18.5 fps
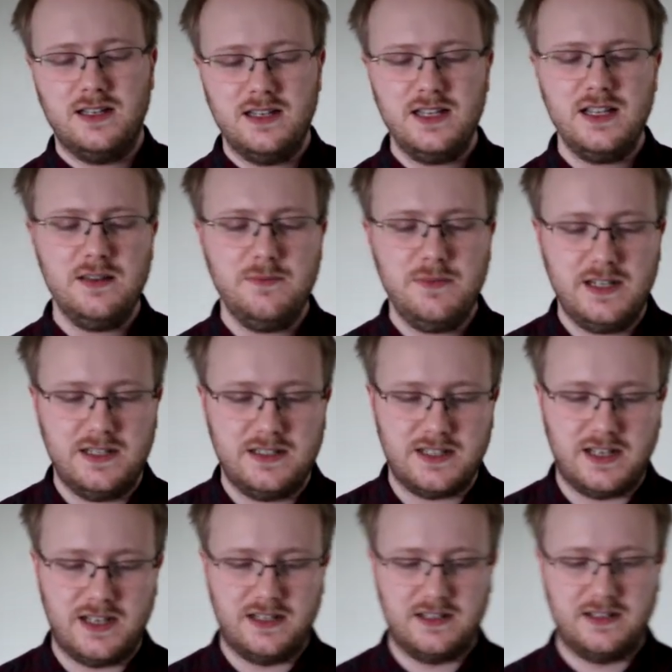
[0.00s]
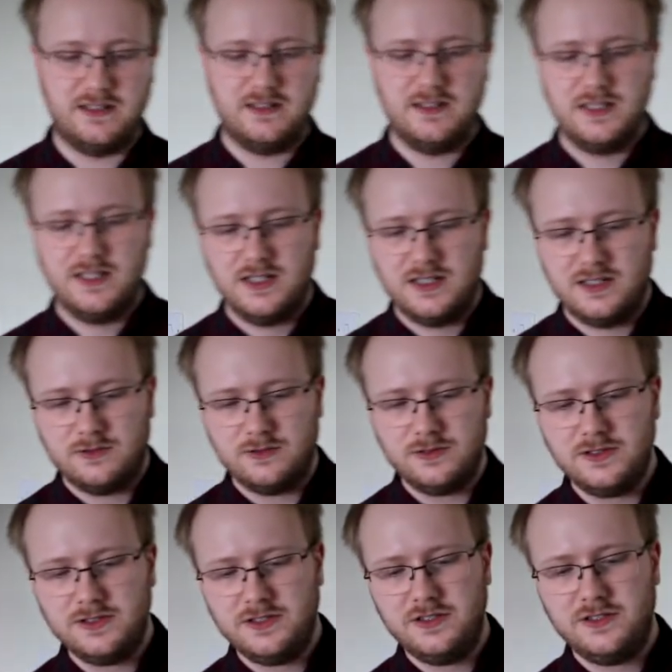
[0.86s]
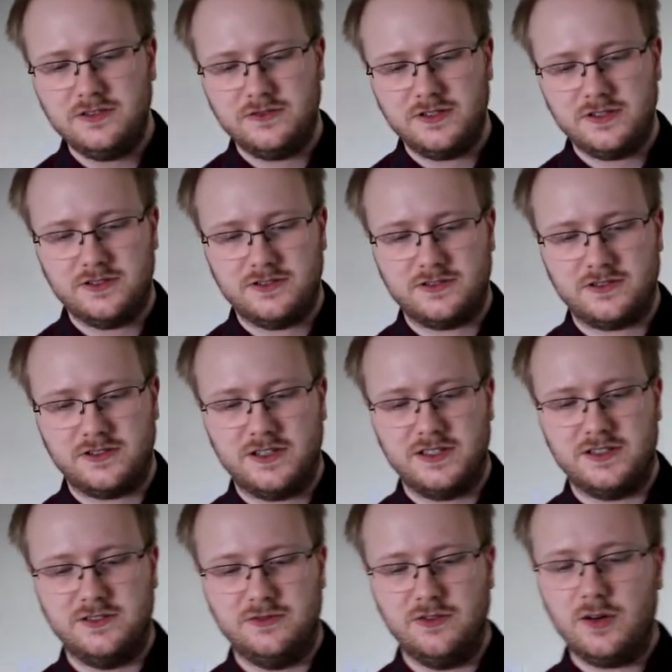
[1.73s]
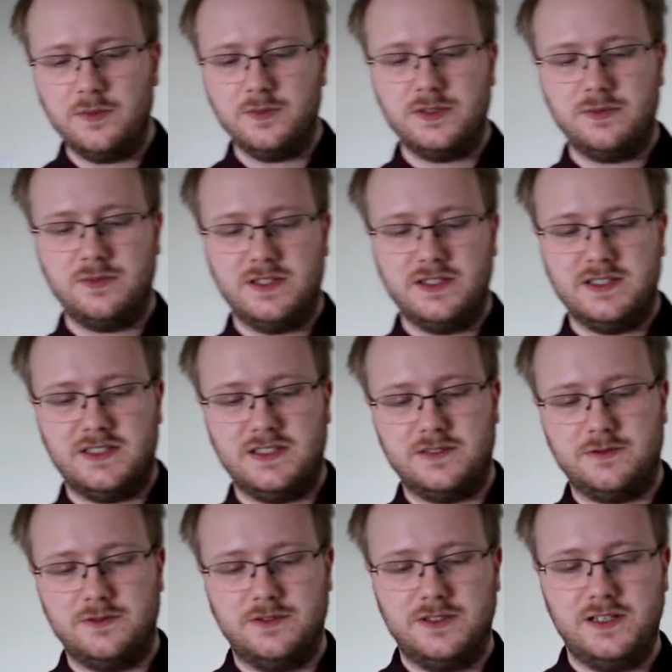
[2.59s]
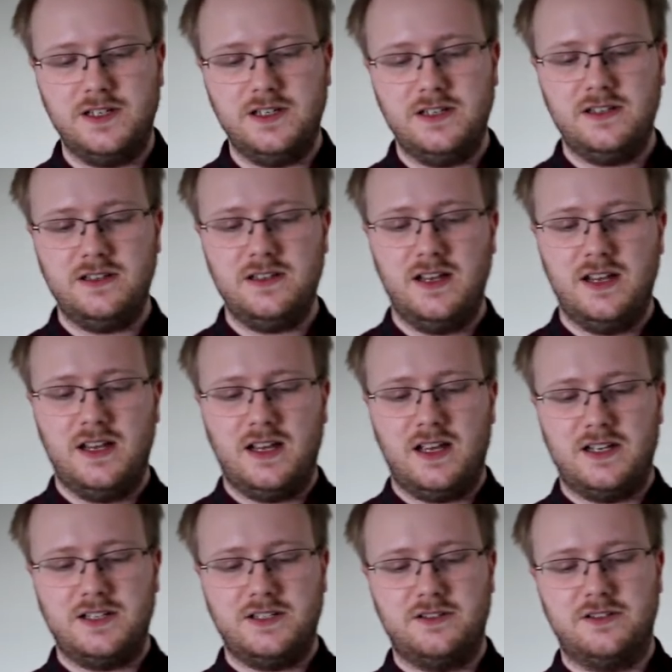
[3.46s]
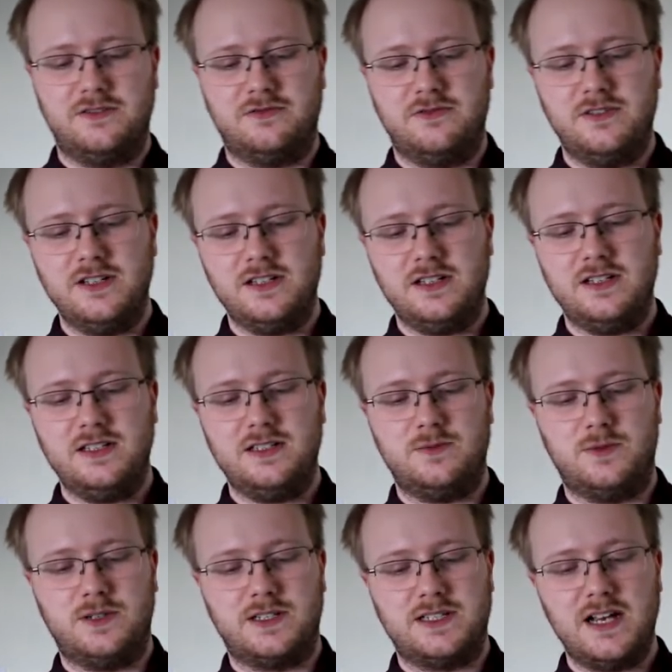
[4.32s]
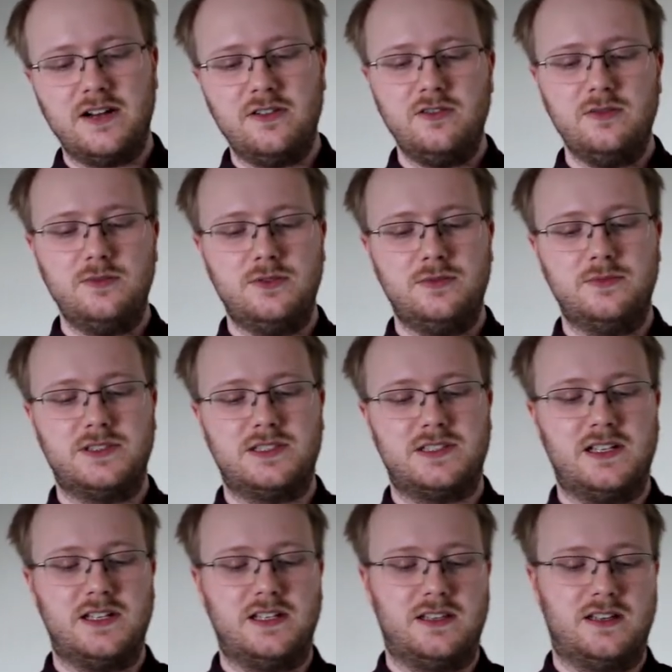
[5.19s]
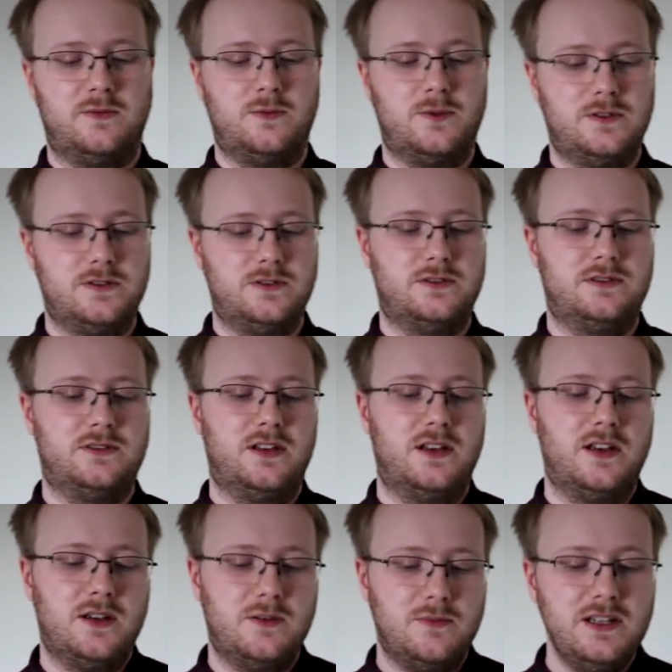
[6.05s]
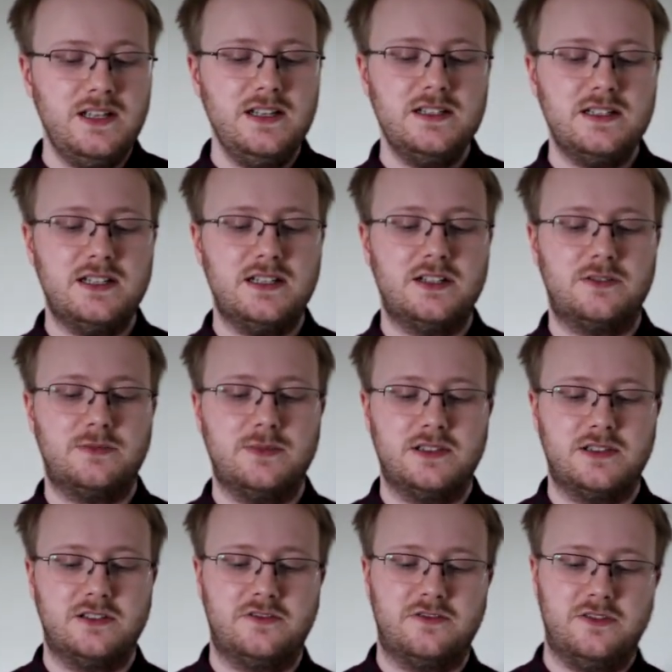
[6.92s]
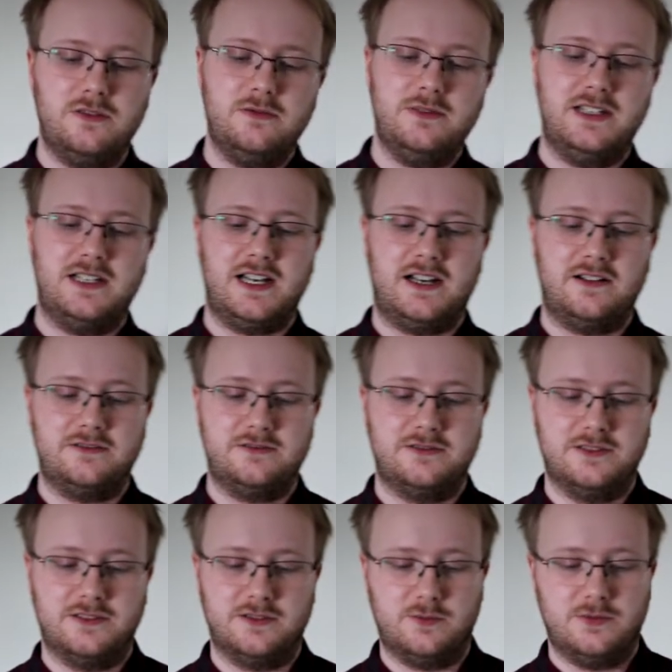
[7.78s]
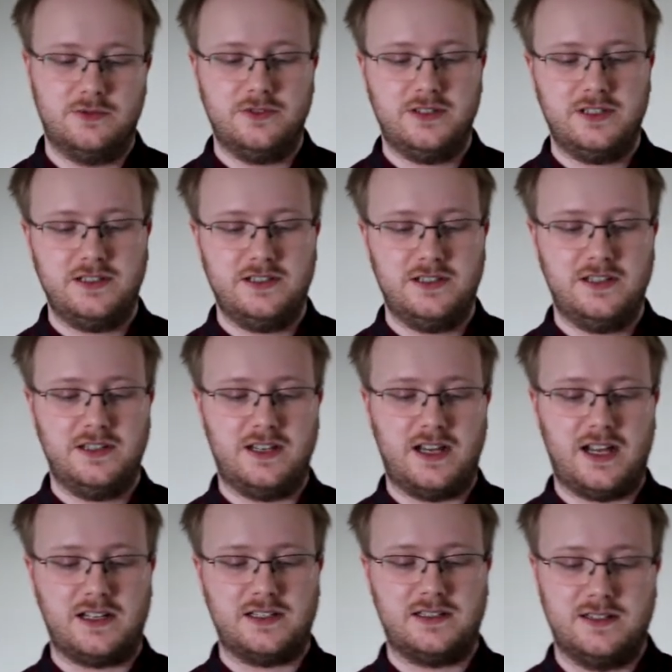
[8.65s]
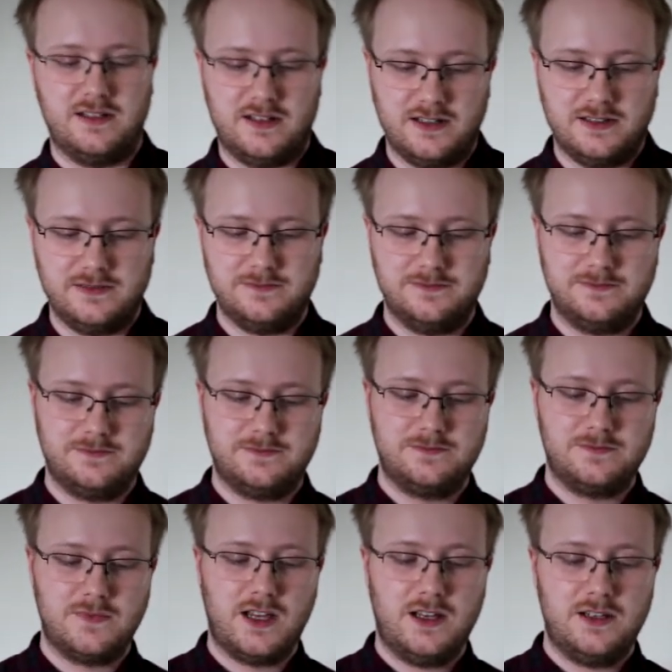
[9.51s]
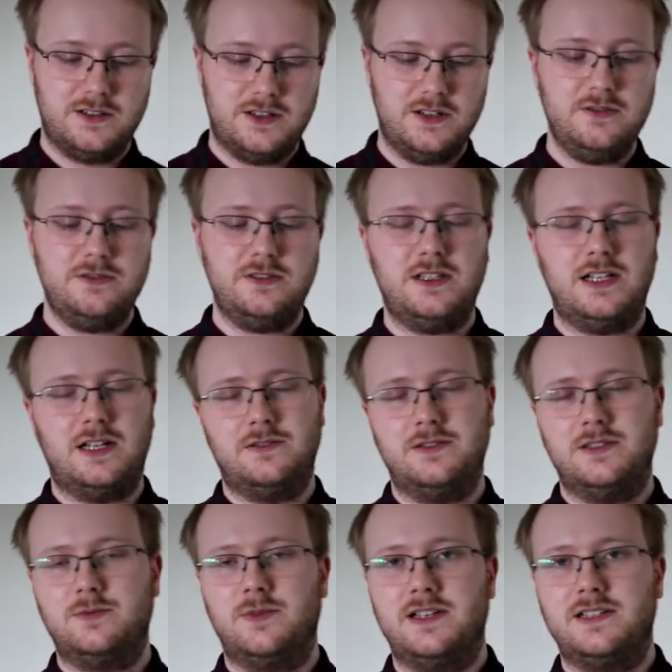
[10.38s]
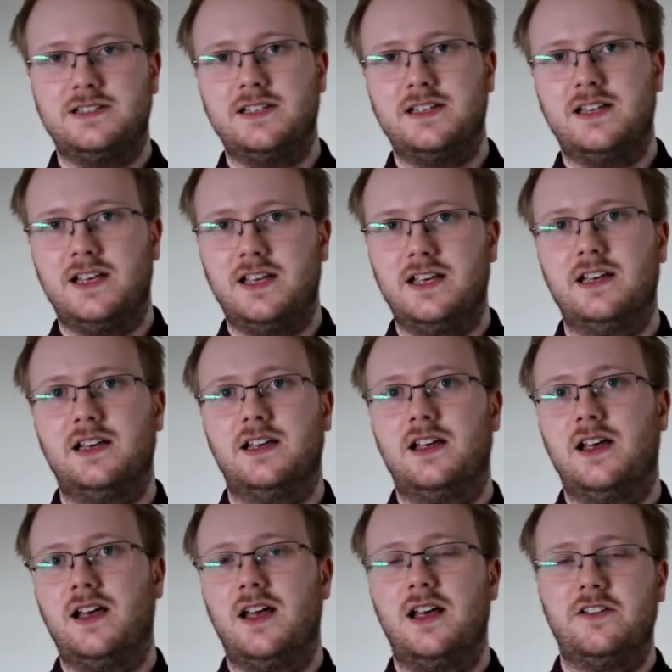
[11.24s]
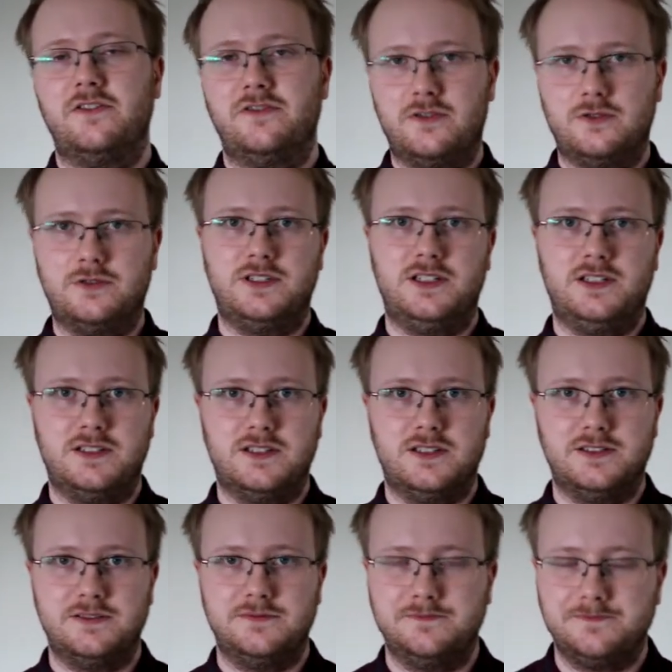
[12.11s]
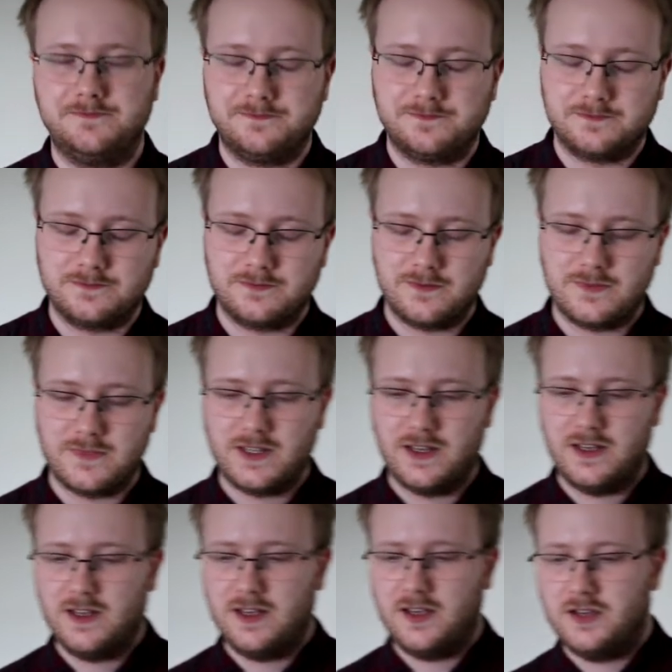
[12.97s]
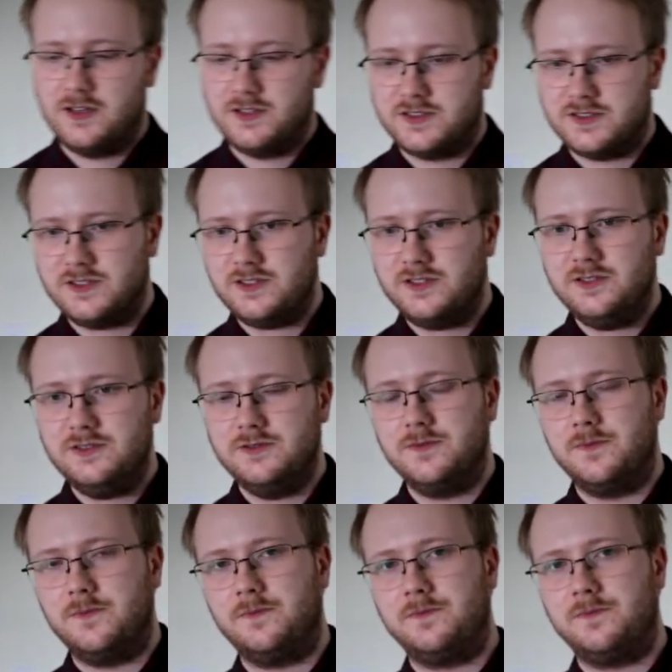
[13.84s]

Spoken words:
"Dear maintainer, once you have done trying to optimize this routine and you have realized what a terrible mistake that was, please increment the following counter as a warning to the next guy. Total hours wasted here, 42. So,